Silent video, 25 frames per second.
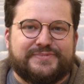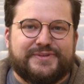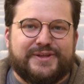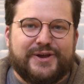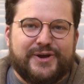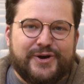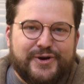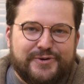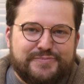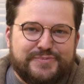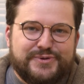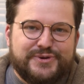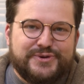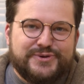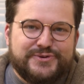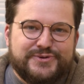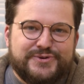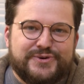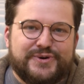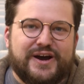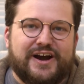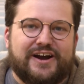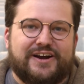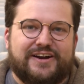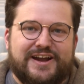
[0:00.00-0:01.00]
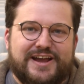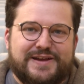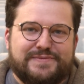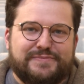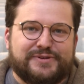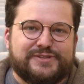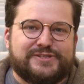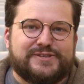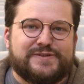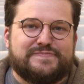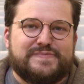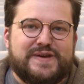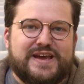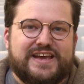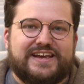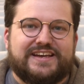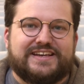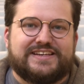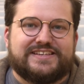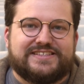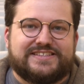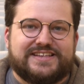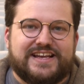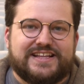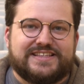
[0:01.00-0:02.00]
I hope you are able to make
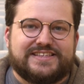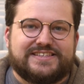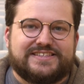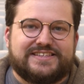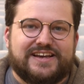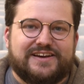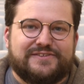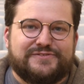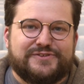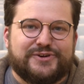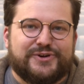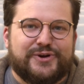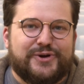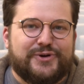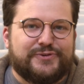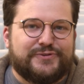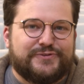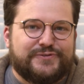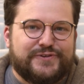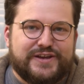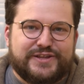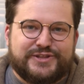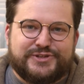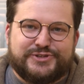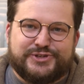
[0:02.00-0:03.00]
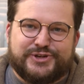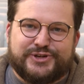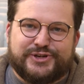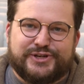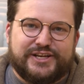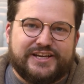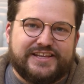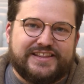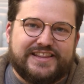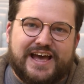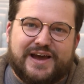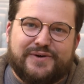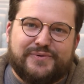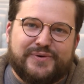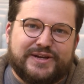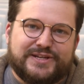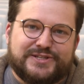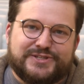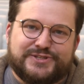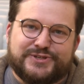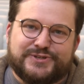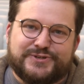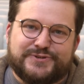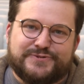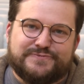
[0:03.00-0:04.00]
sense of your own faith journey in that way
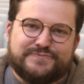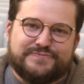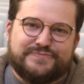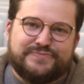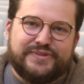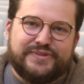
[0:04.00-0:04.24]
too.